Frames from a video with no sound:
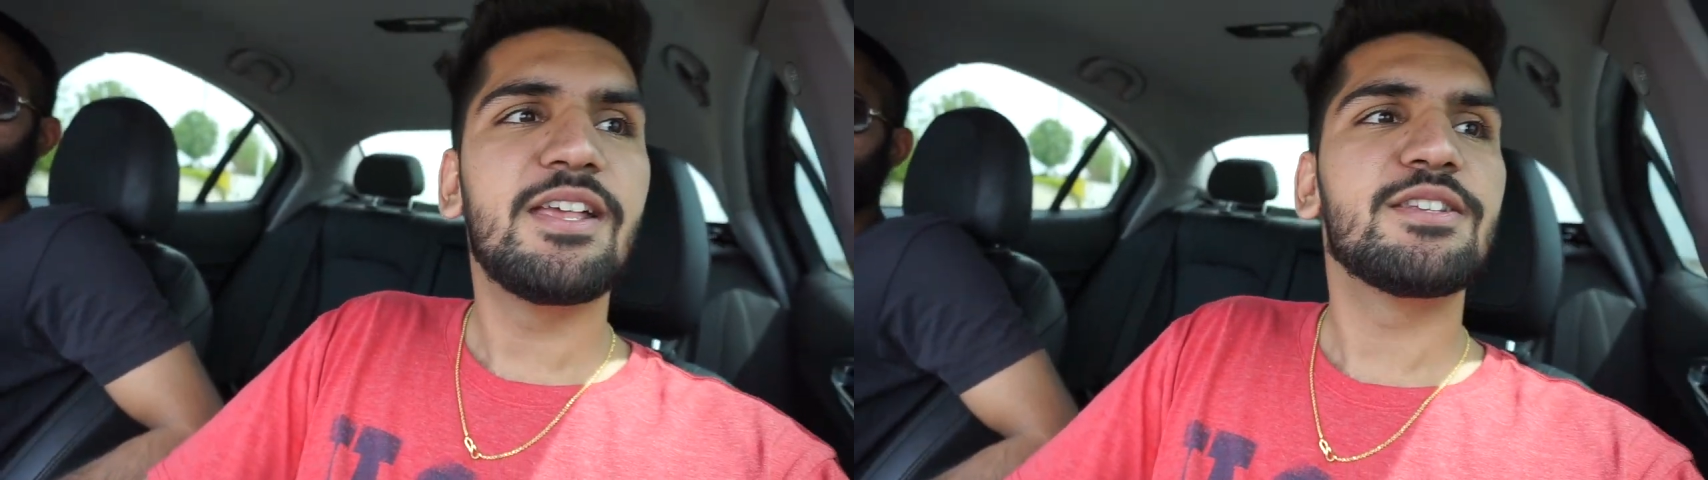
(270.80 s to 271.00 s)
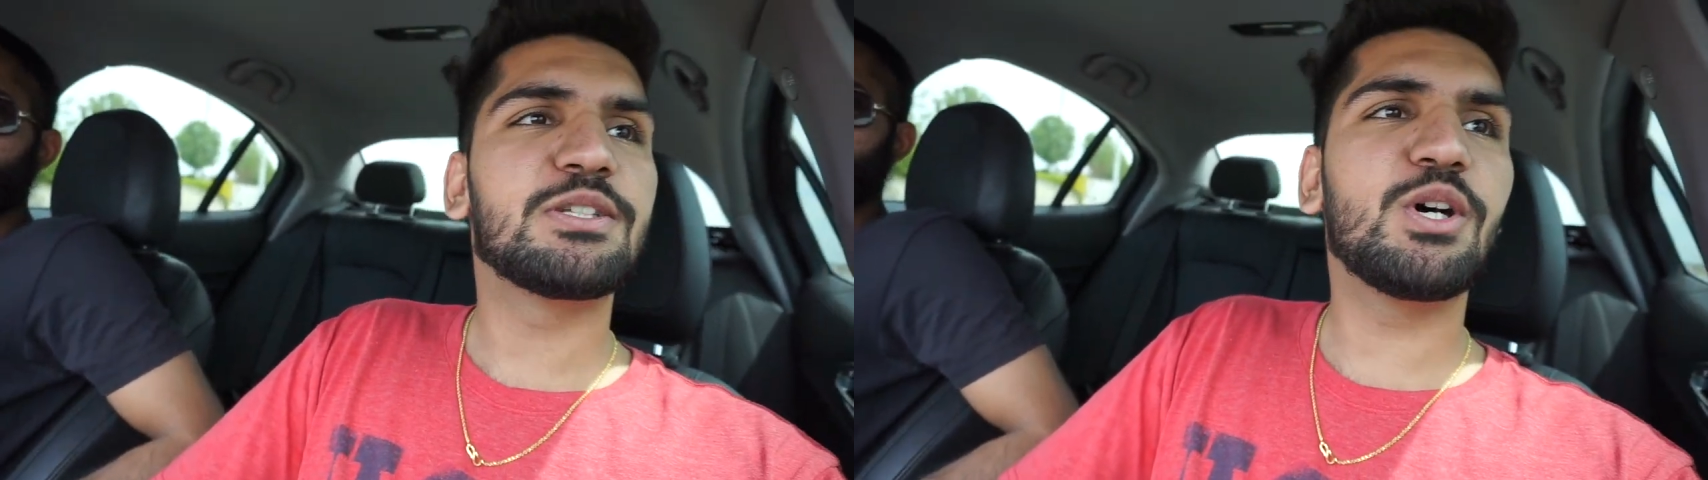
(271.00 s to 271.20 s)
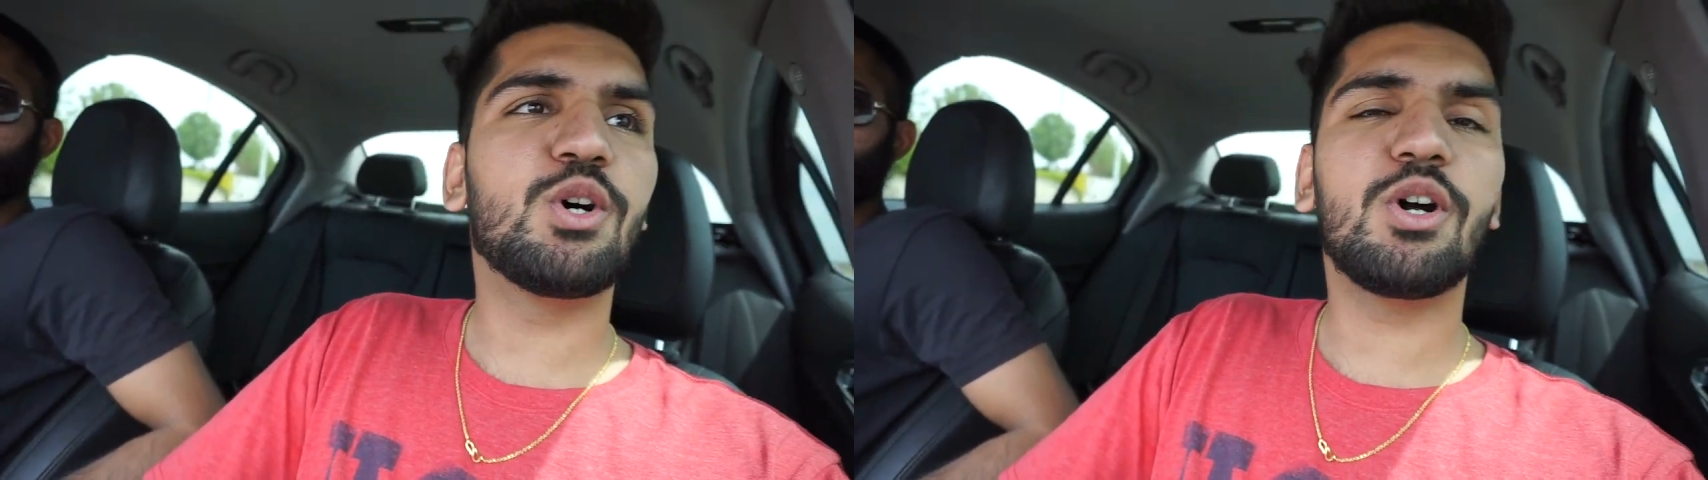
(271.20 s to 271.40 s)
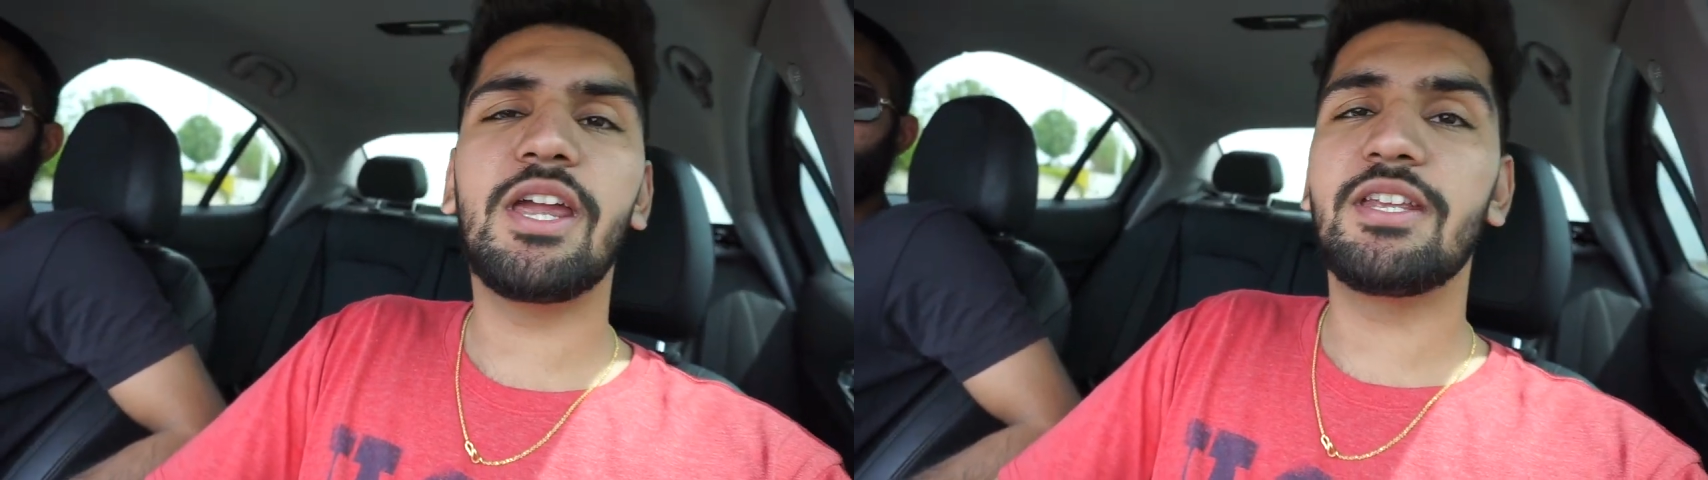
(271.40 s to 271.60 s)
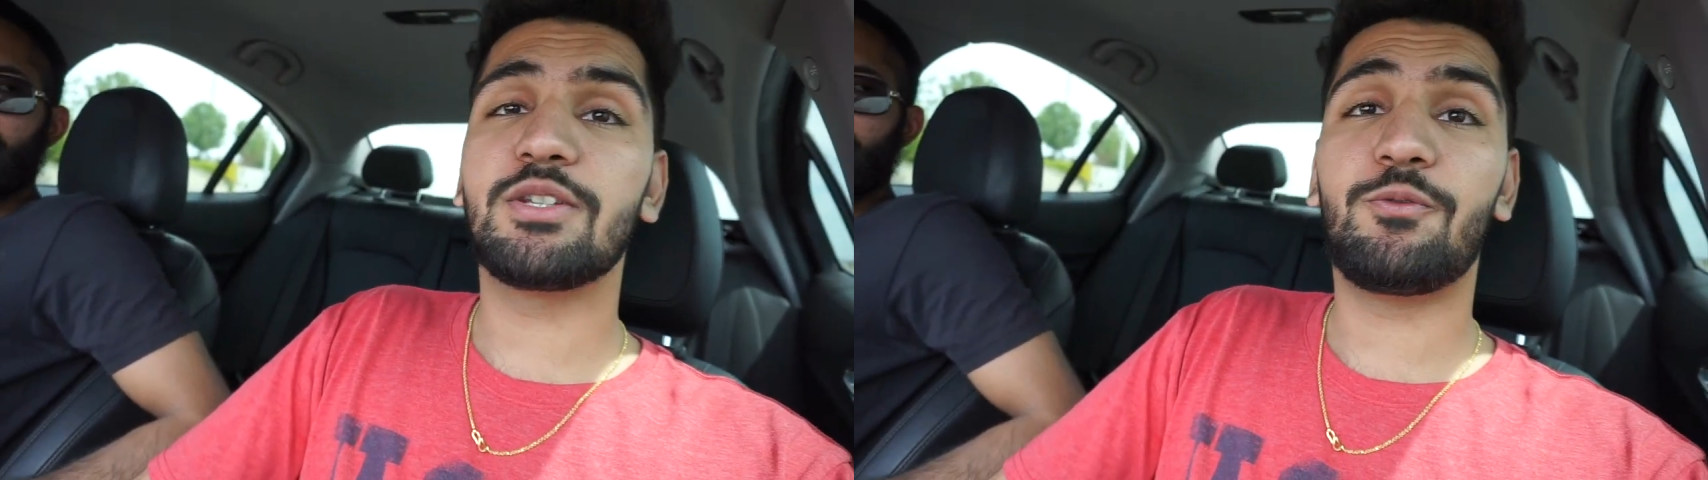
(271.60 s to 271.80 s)
so
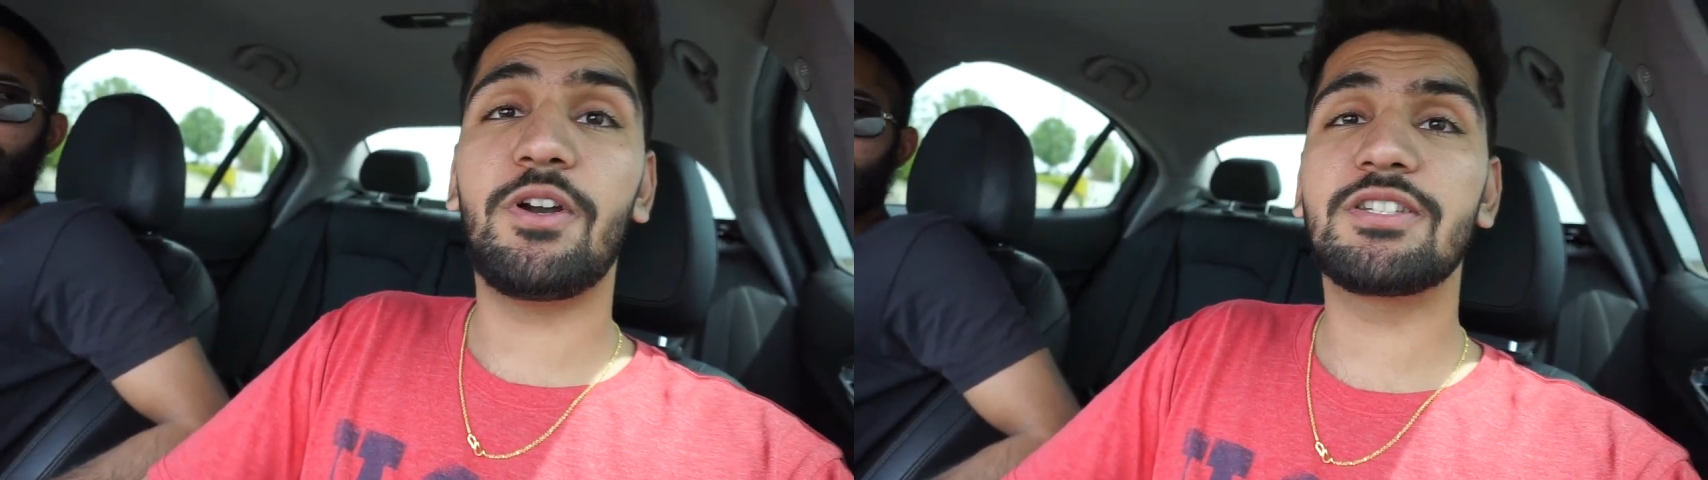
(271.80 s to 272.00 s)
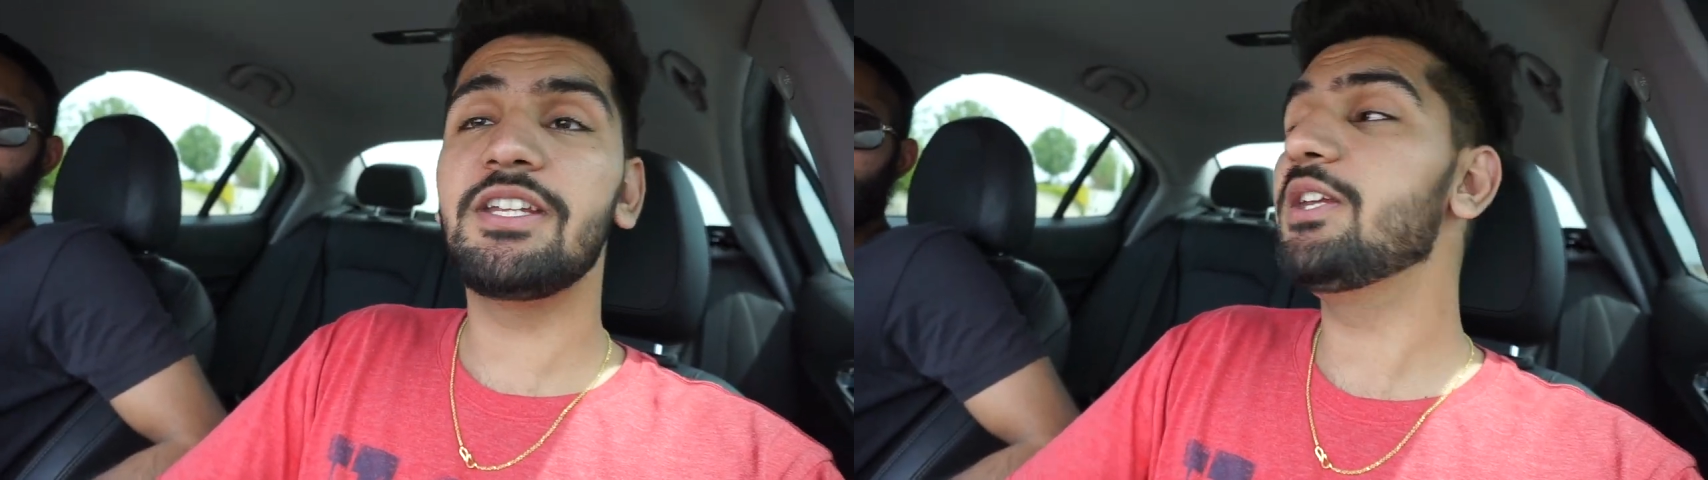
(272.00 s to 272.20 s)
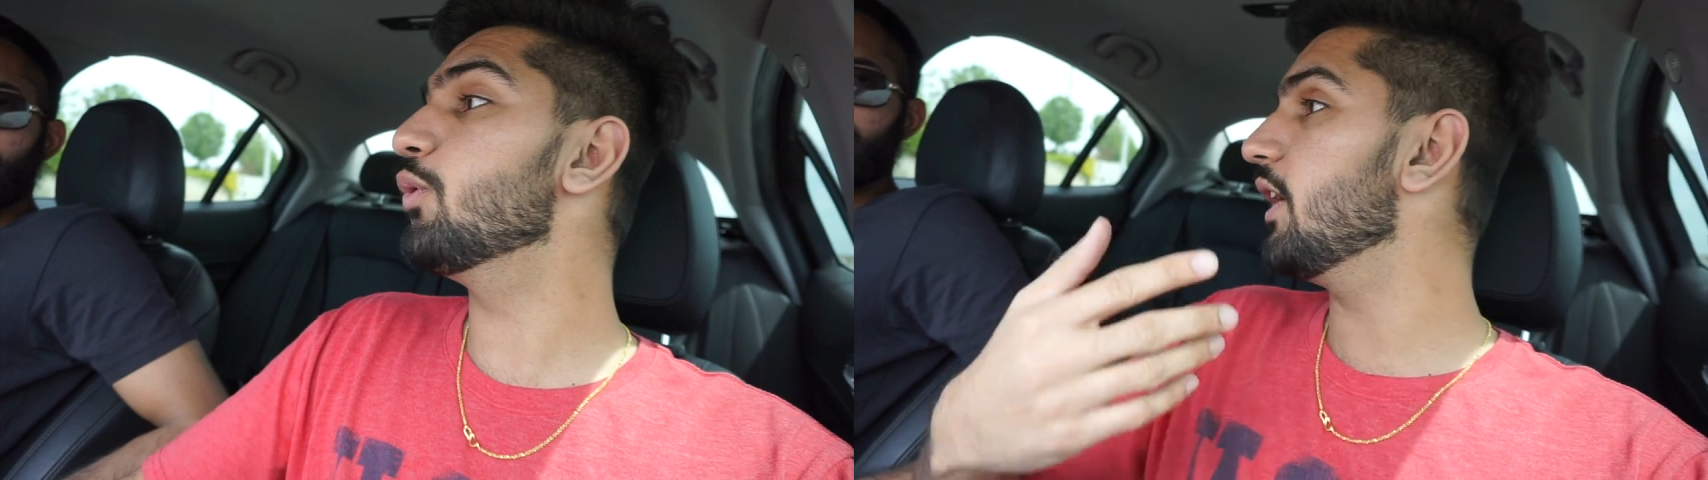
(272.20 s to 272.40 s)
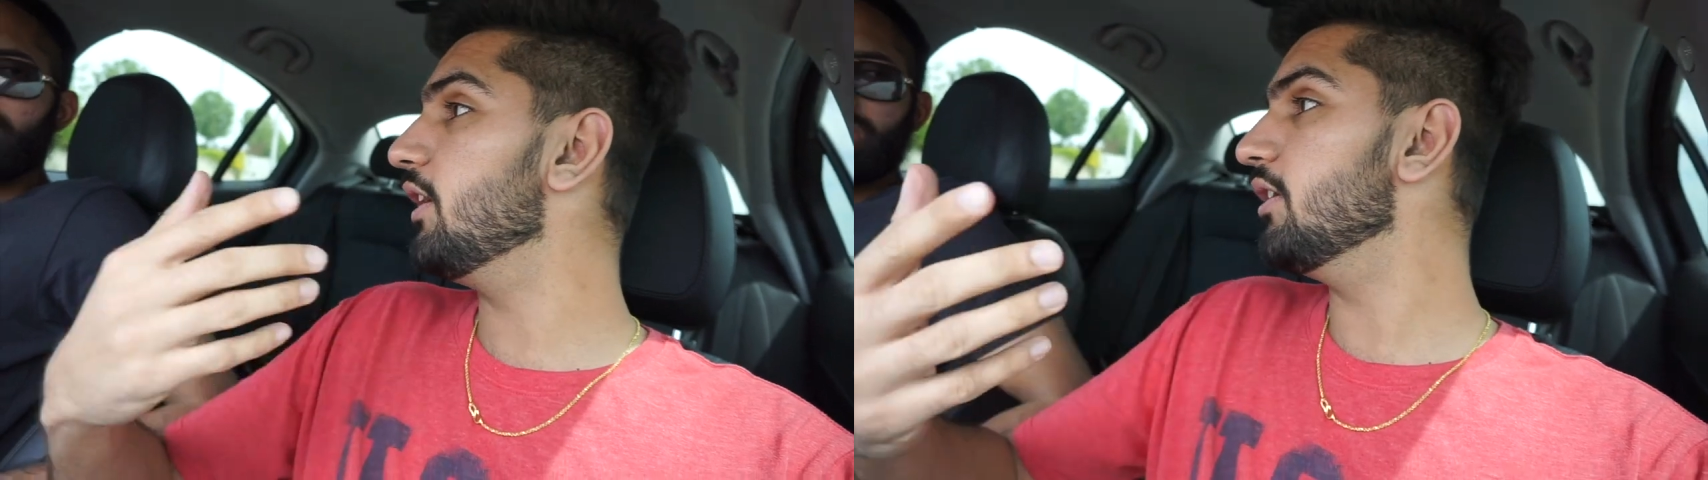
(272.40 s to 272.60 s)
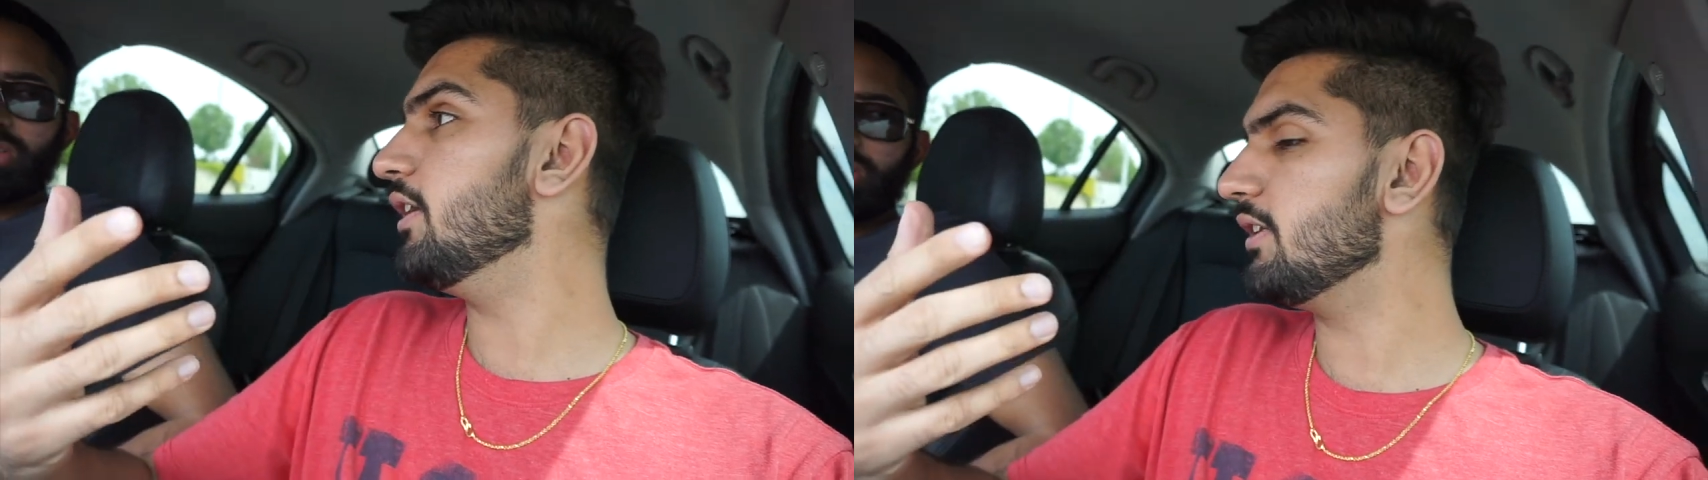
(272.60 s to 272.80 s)
okay so first thing you want
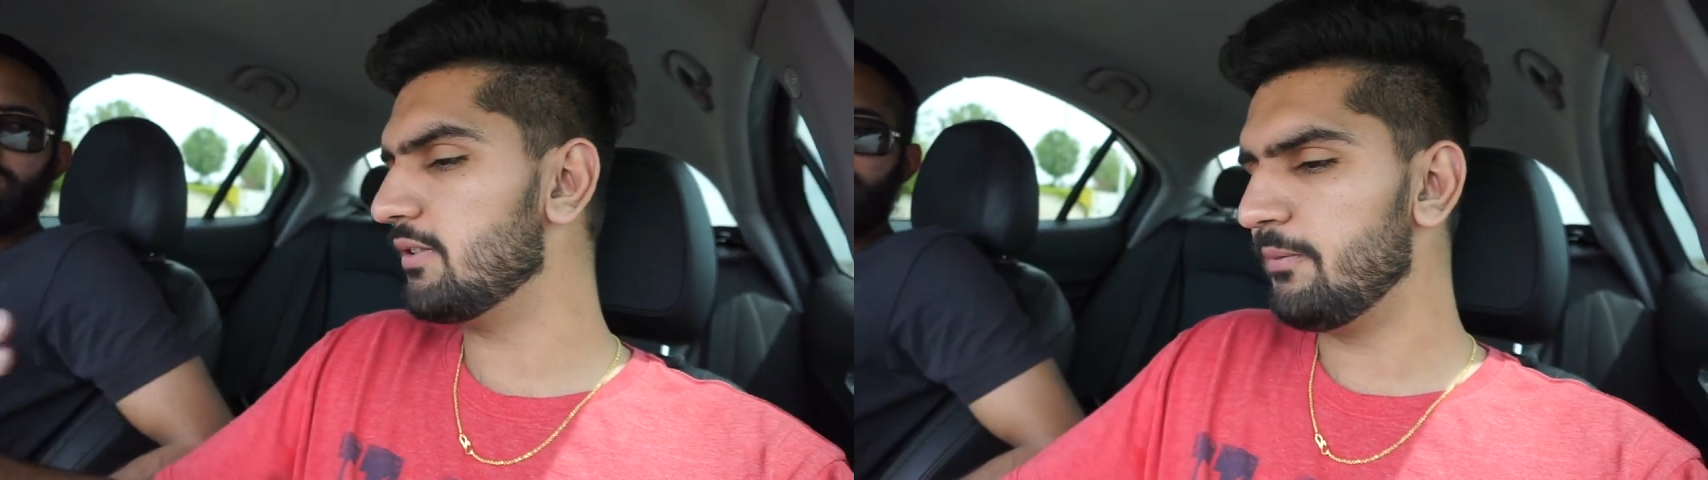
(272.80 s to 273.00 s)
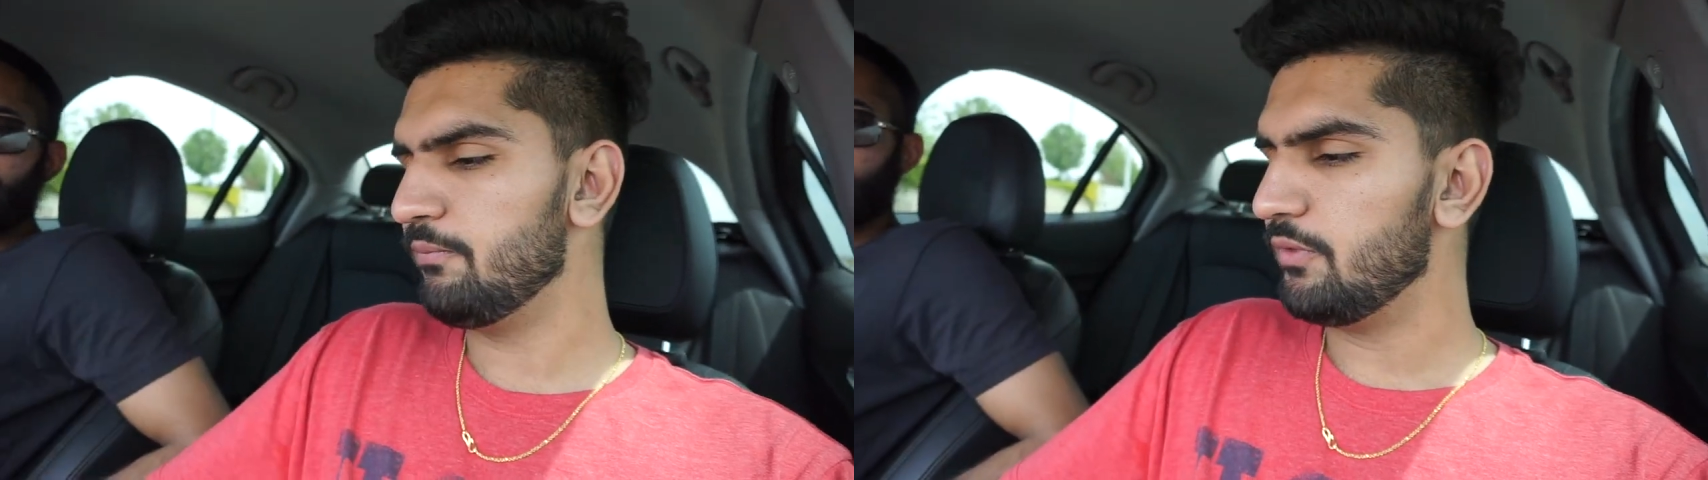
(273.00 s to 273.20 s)
to do is